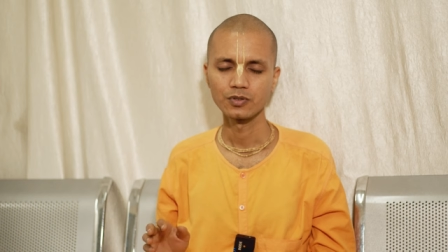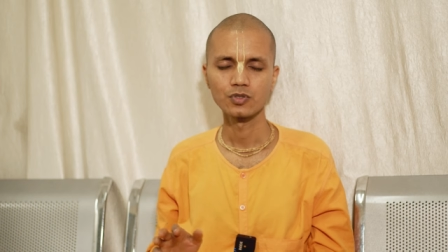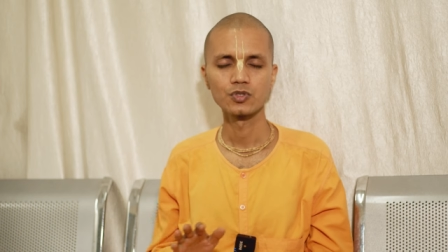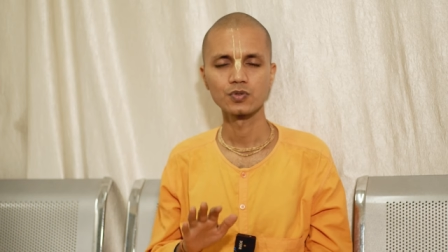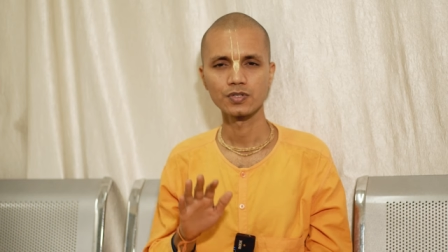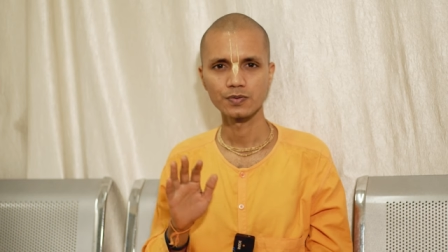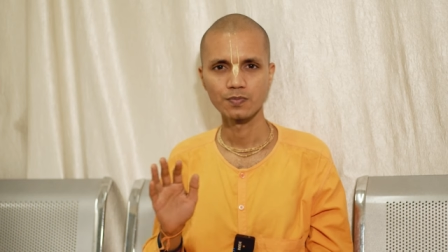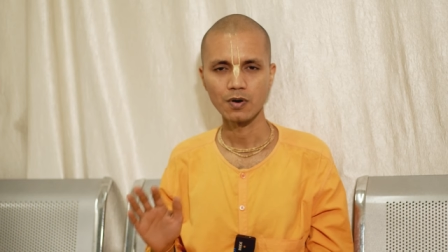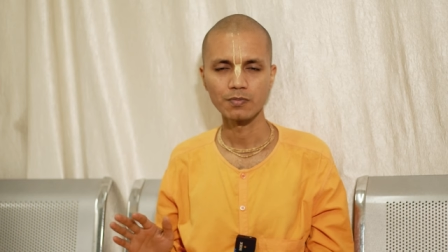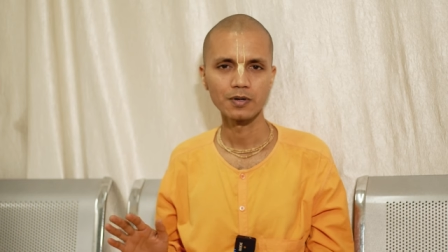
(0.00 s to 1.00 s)
you choose a
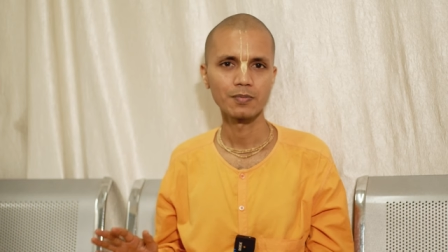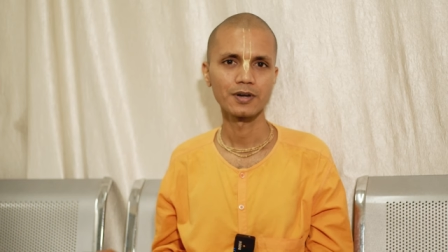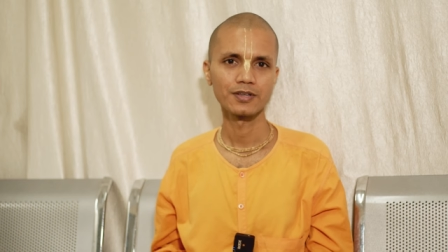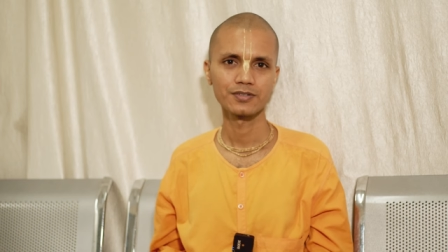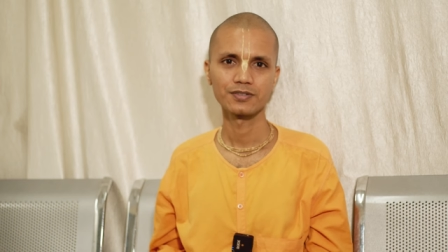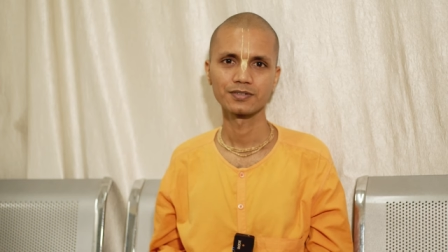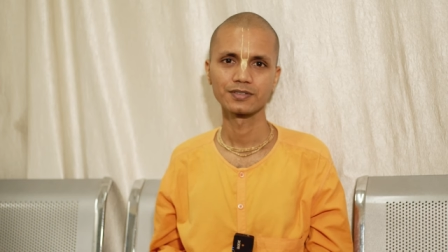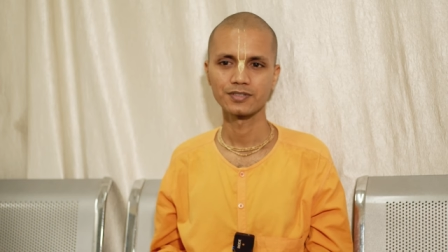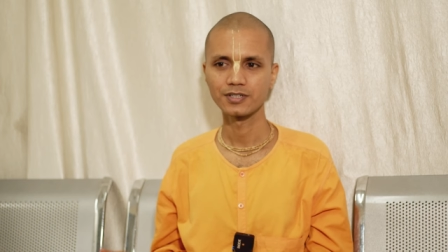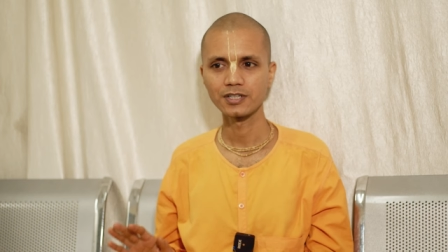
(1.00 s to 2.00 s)
proper place,
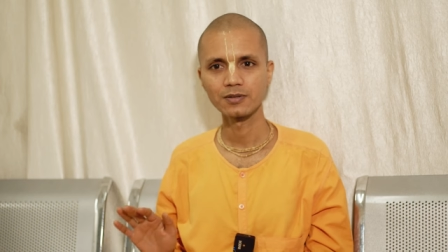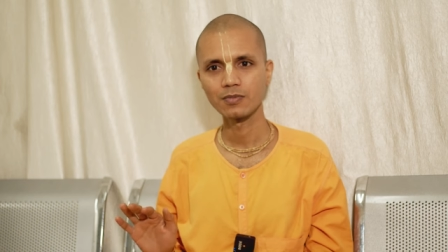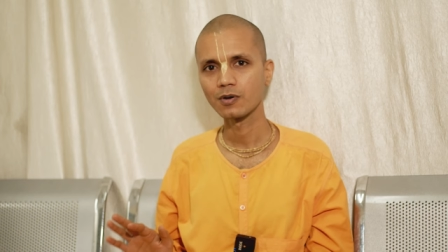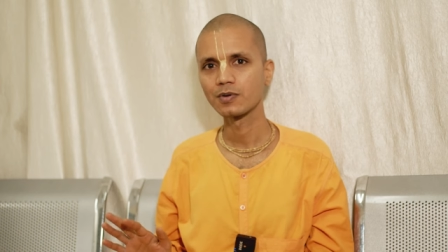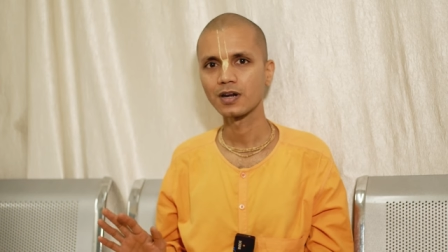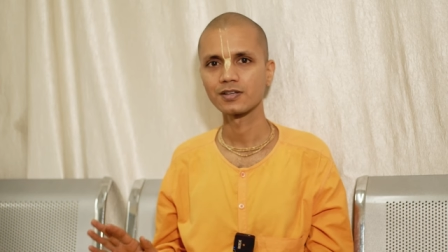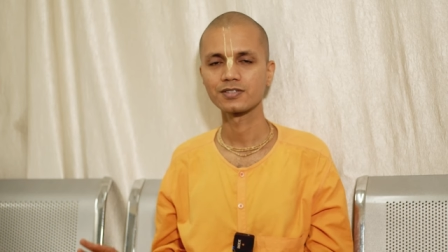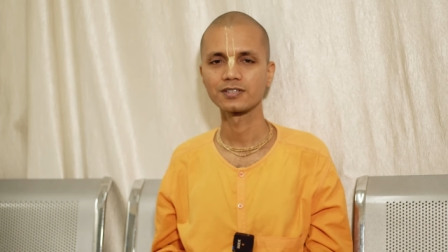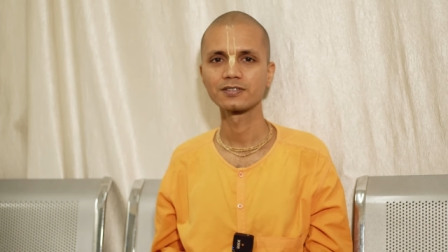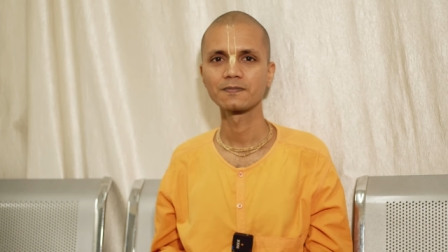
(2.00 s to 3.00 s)
sit in a proper
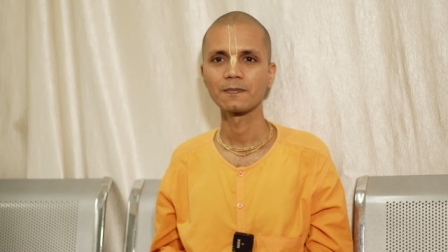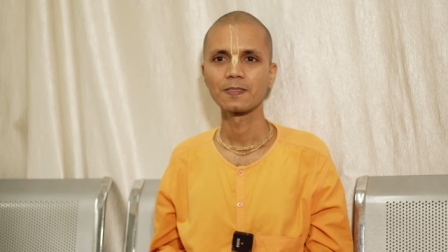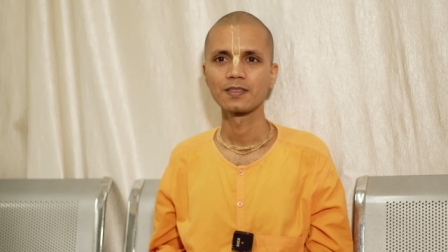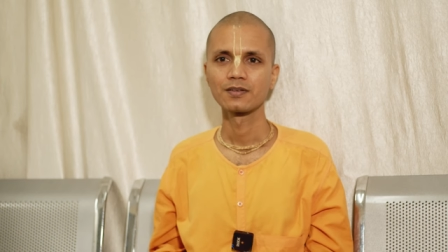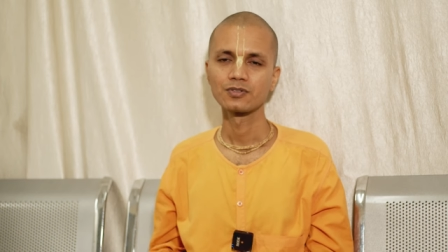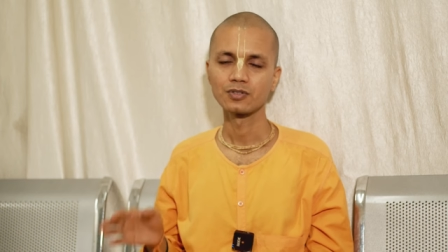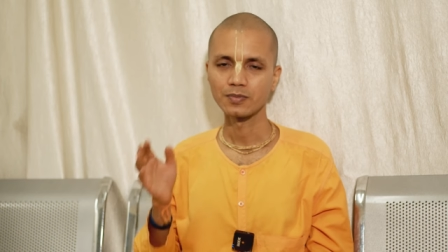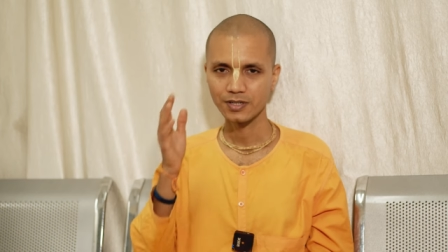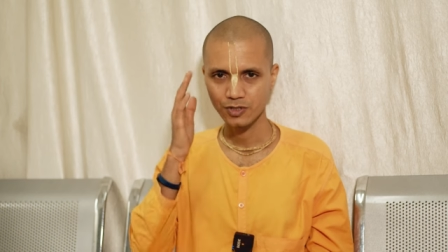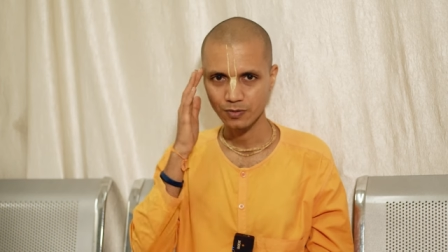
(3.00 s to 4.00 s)
asana. Your
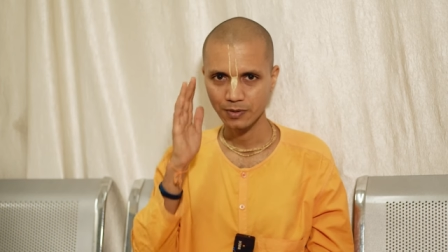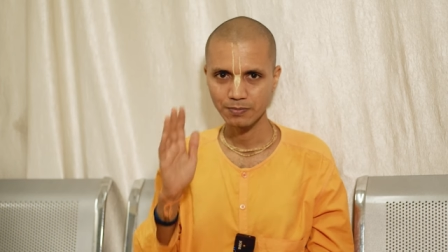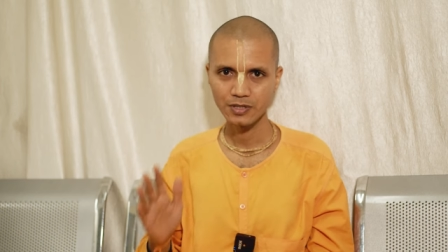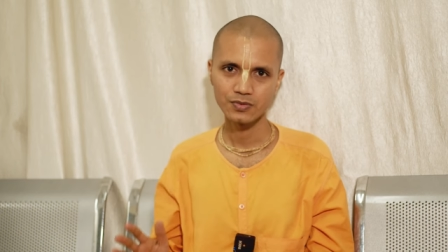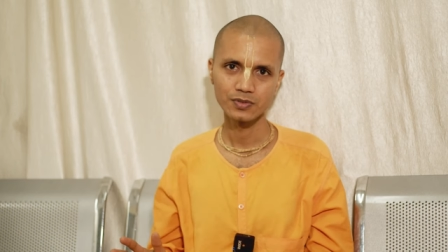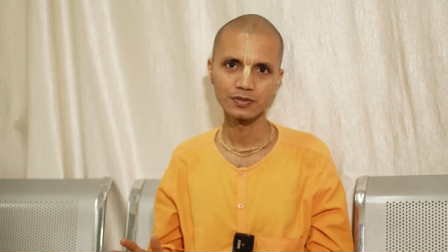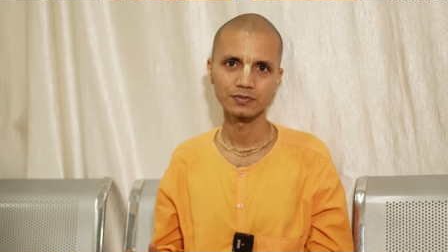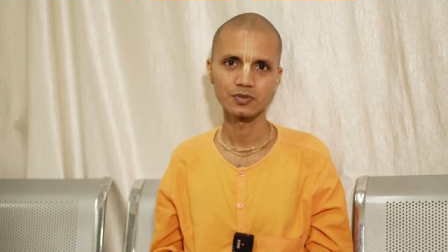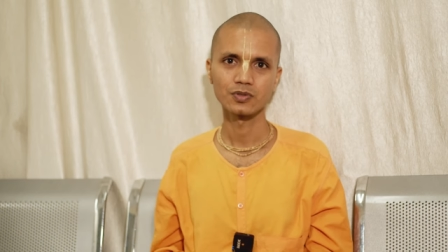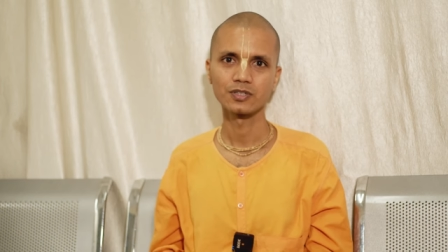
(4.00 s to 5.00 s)
mind should be
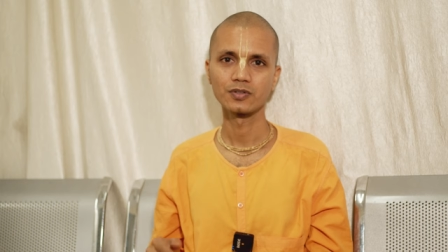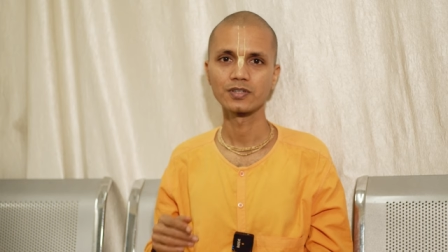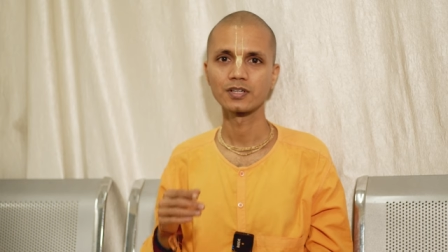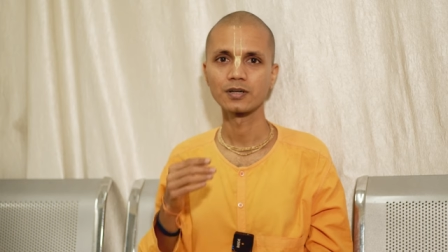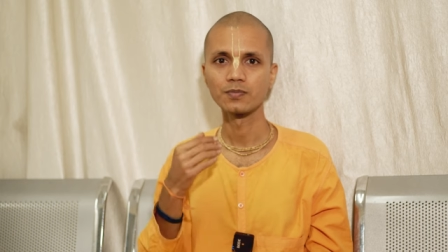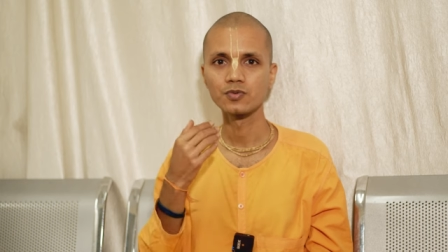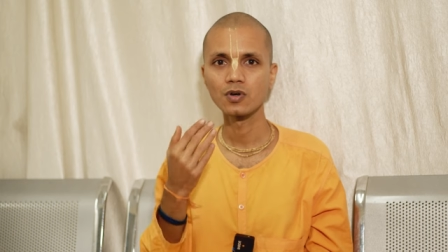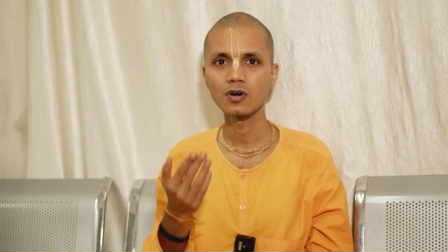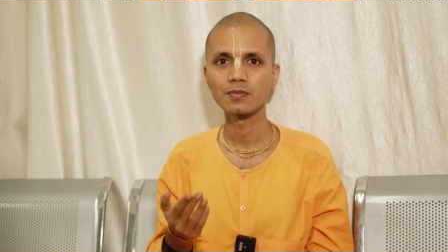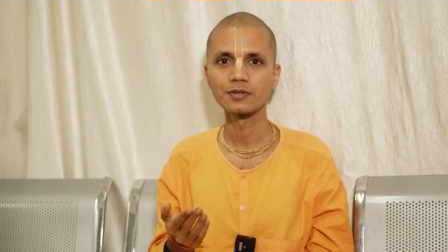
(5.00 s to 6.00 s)
peaceful so that you can
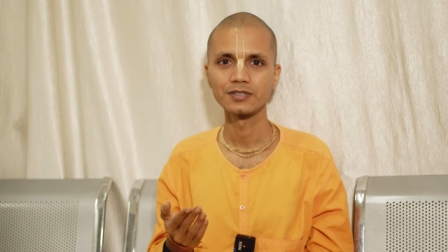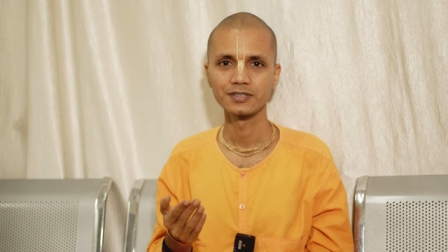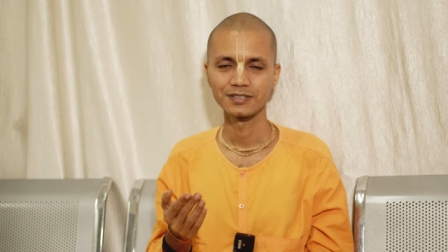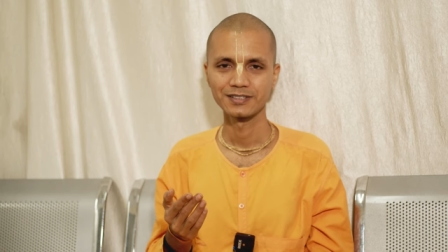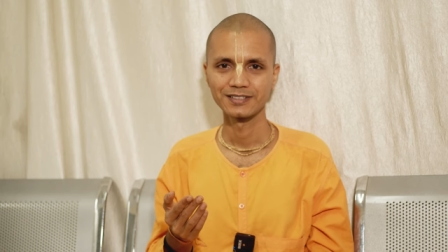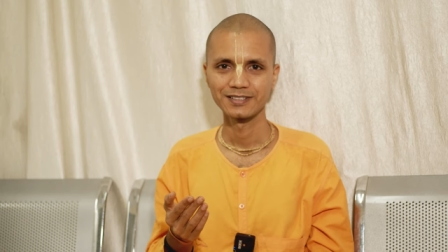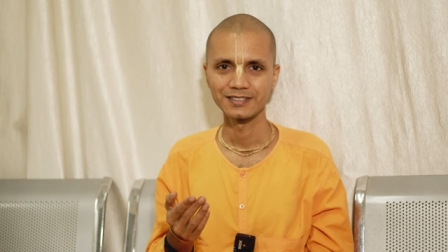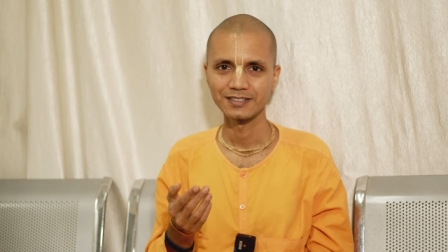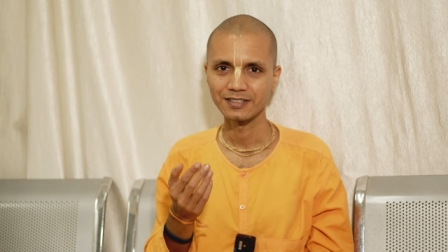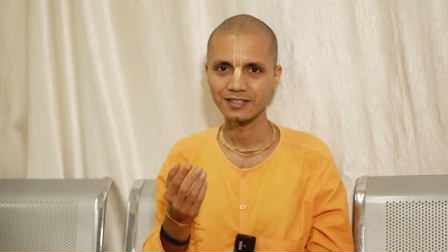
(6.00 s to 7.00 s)
absorb
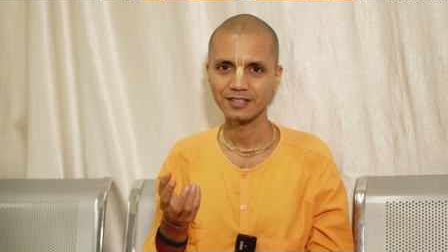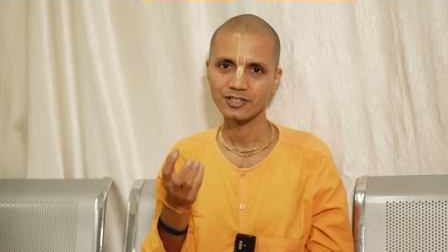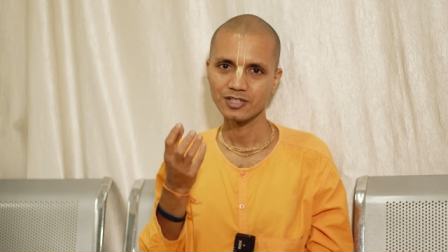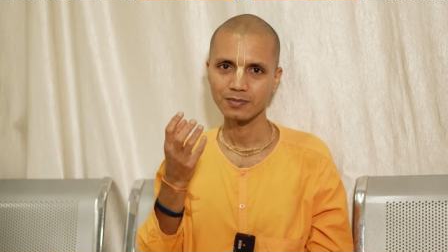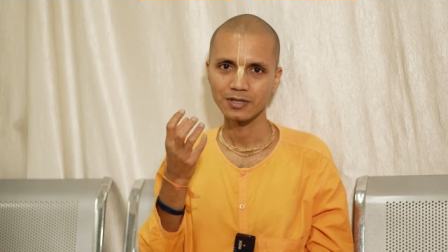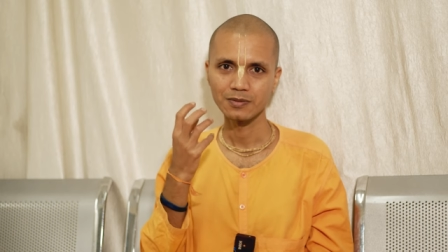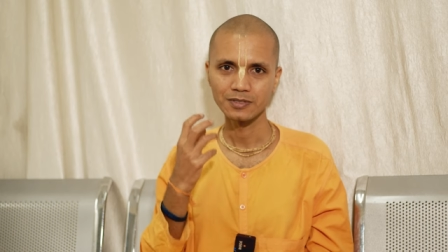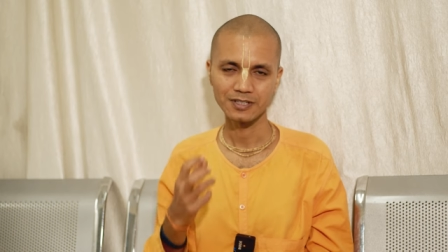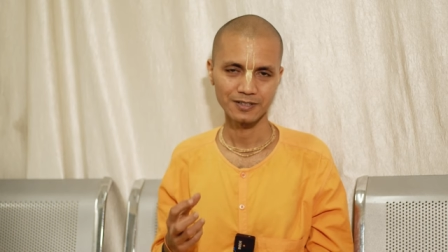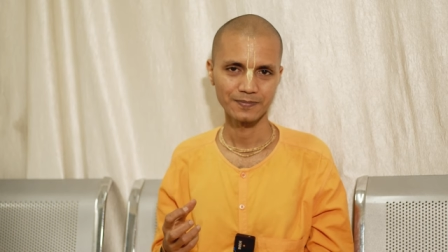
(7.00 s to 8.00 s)
the Hare Krishna
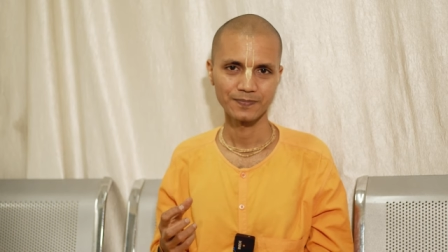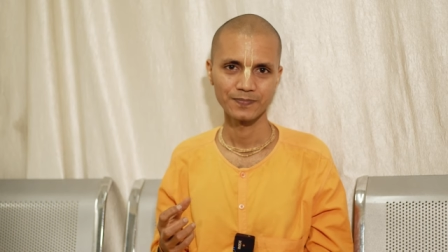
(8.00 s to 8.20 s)
Mahamantra.